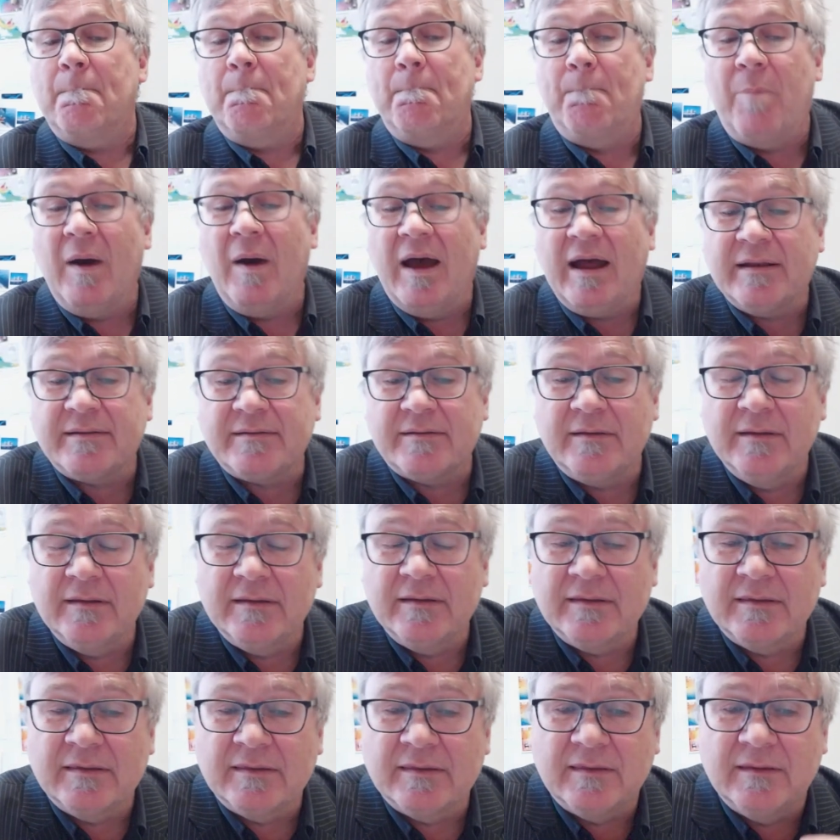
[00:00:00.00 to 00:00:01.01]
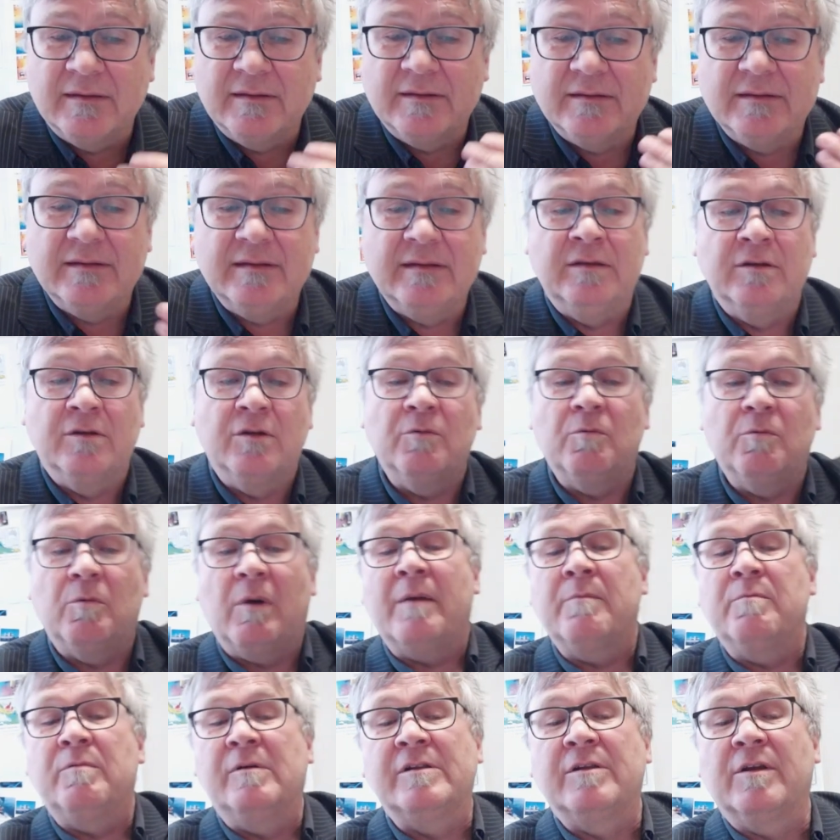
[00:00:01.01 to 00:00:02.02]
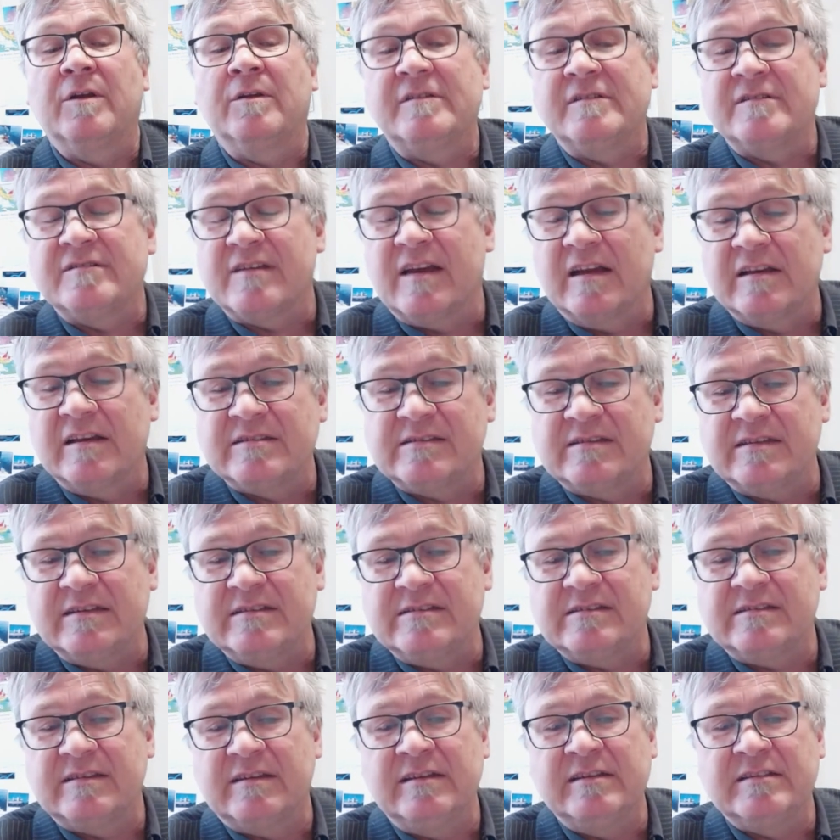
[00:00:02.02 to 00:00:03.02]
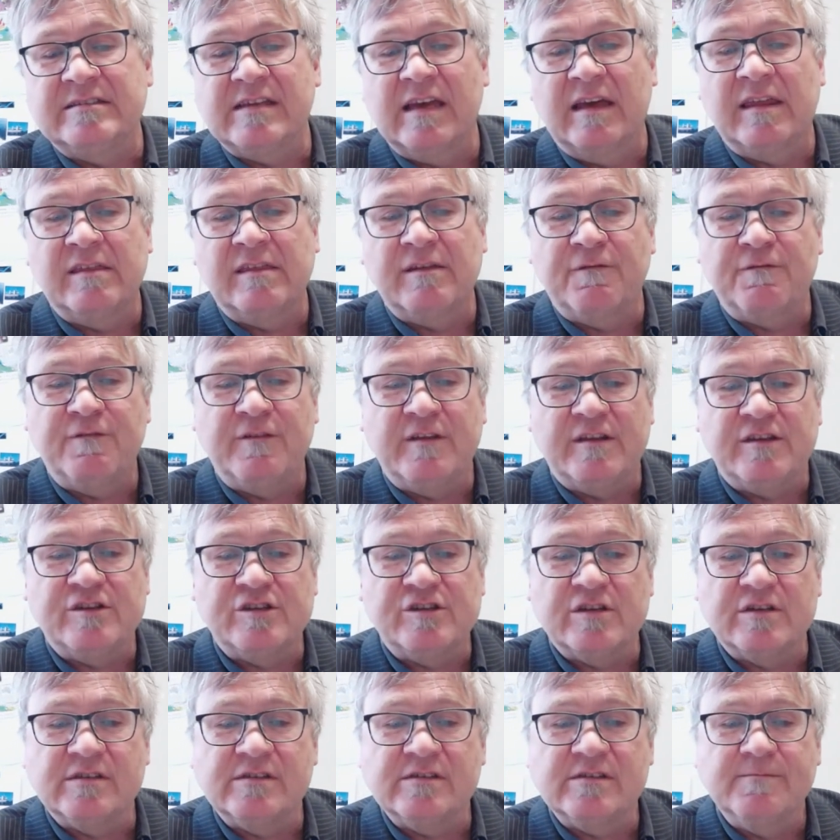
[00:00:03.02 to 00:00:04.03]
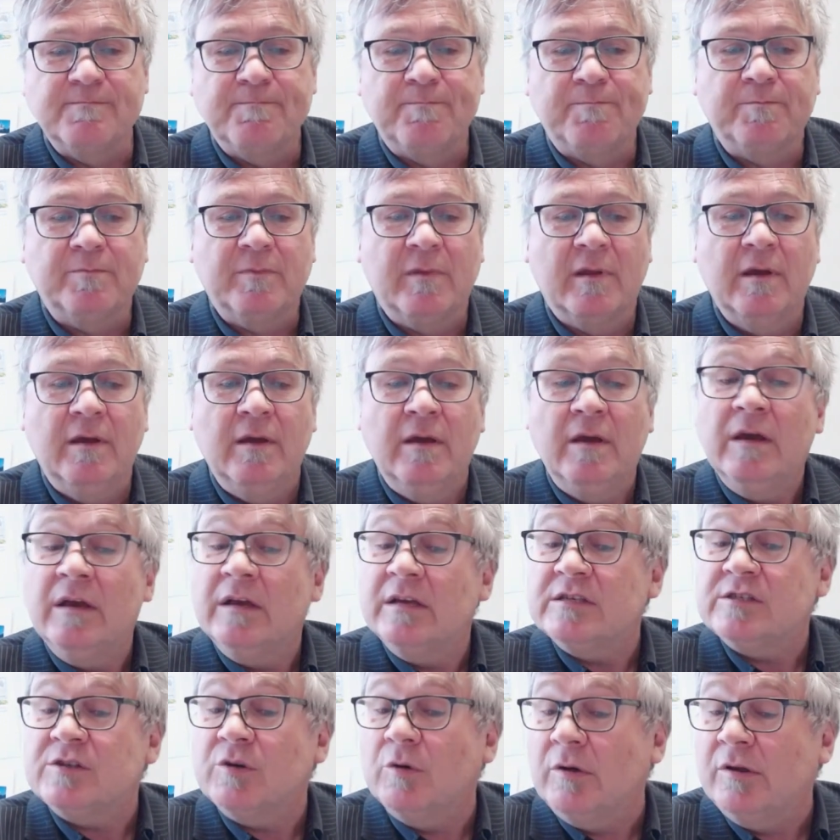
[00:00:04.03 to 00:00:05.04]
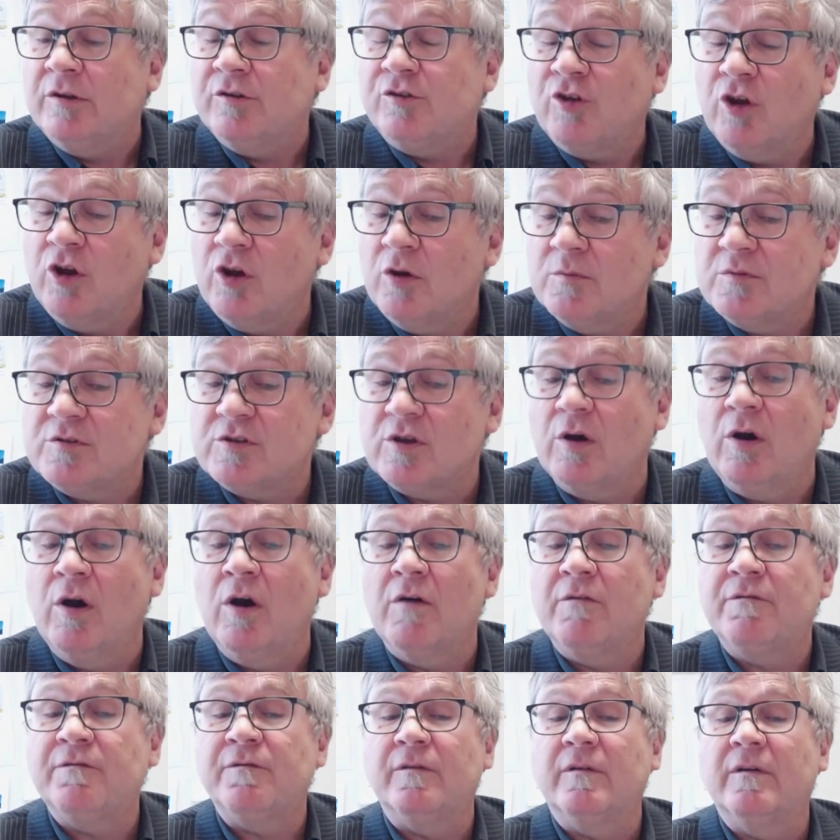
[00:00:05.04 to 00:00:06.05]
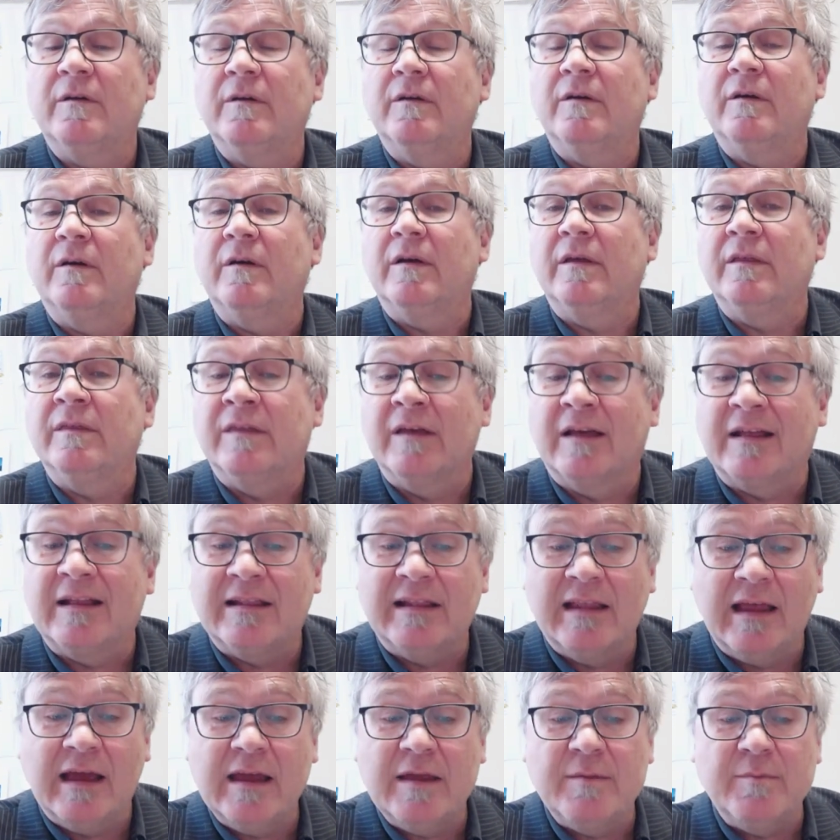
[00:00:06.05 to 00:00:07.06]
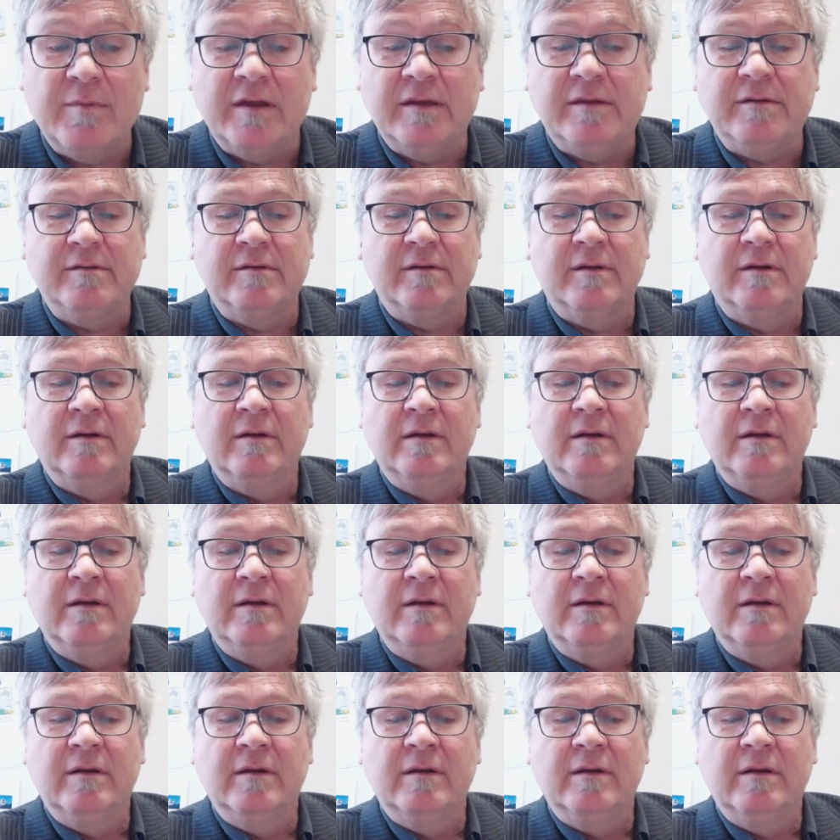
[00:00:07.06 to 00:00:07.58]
But, I will not discuss these other features. So in terms of the climate,